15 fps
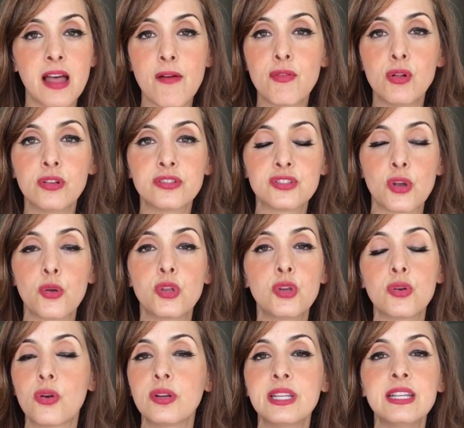levels, so
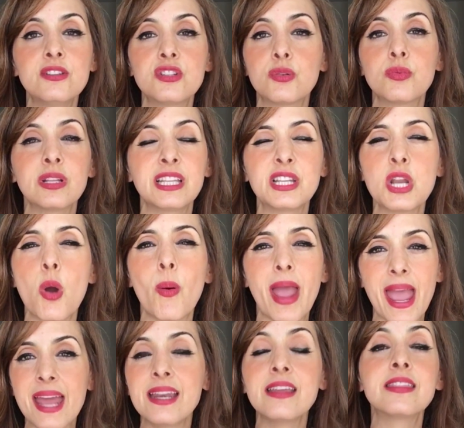you don't need to really know
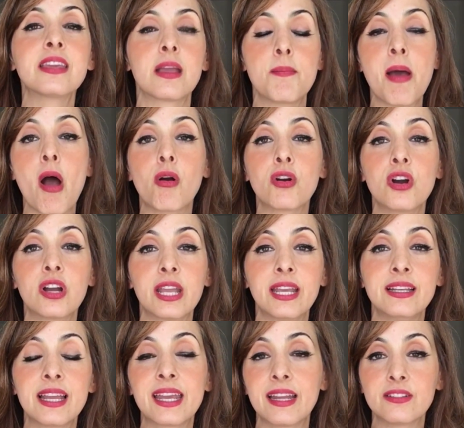anything about
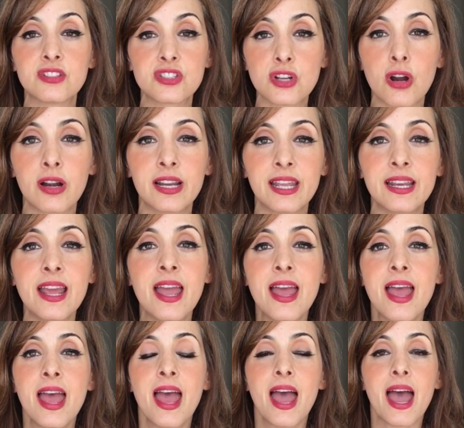cooking to get started.
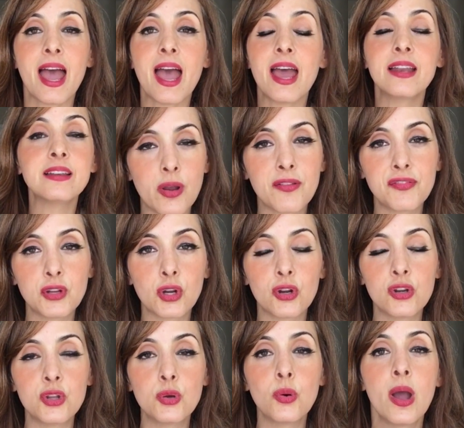And if
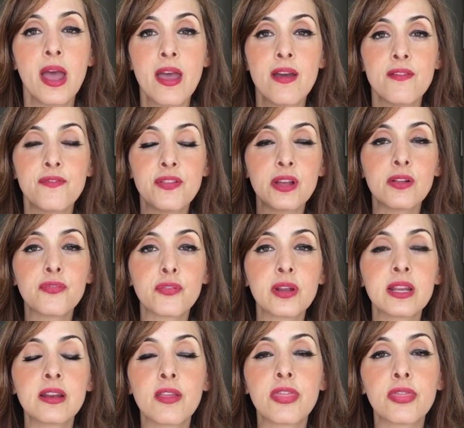you're new, feel
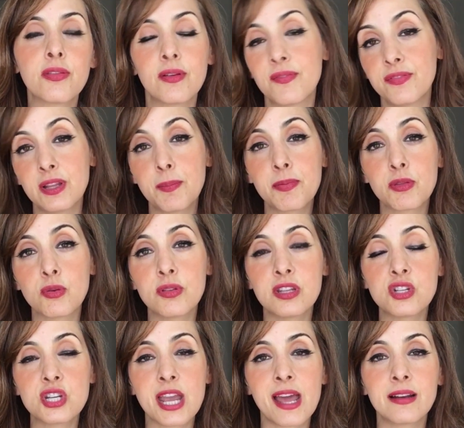free to flip through
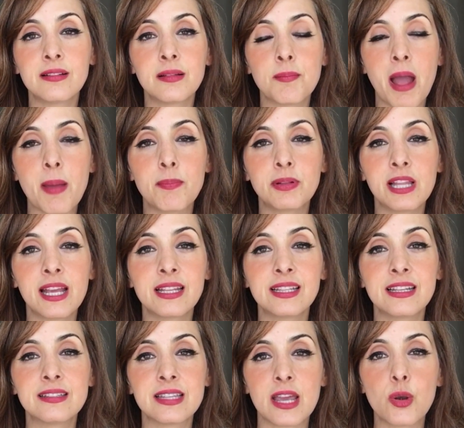the channel and my
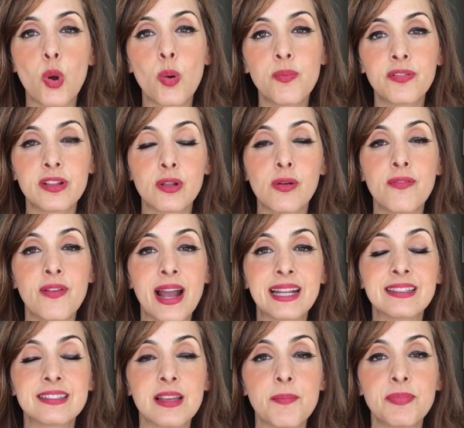playlist, and hopefully you'll
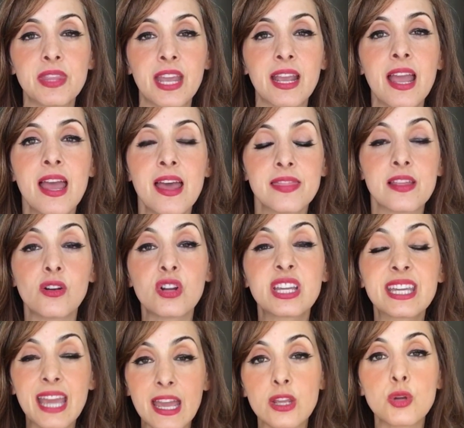find something that'll
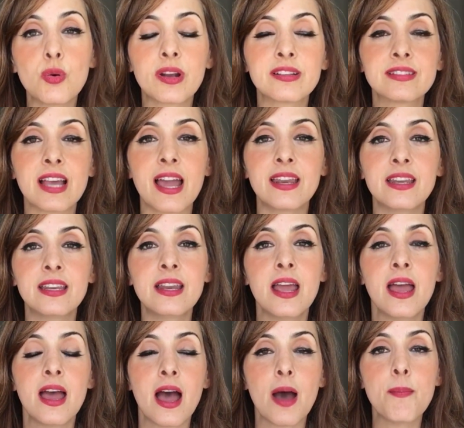get you excited
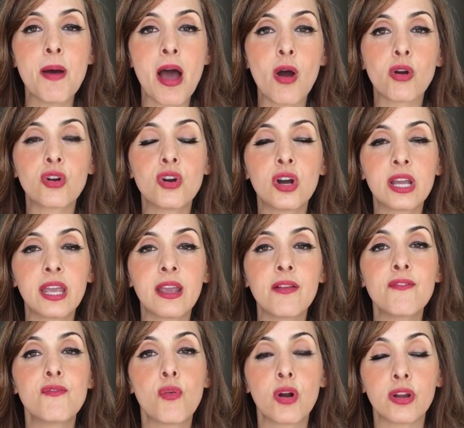about
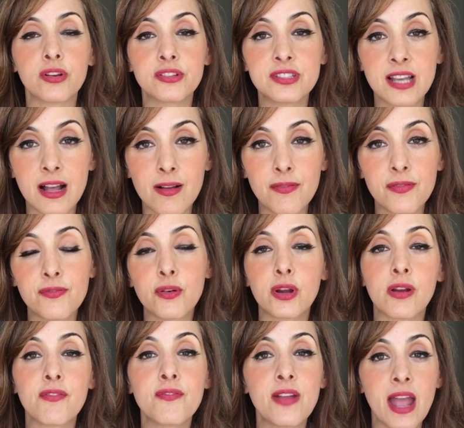cooking for yourself, for
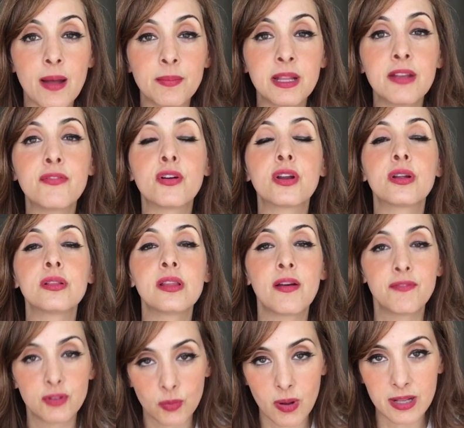your family, for your
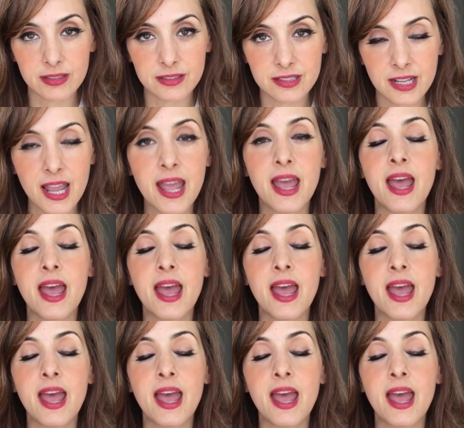loved ones.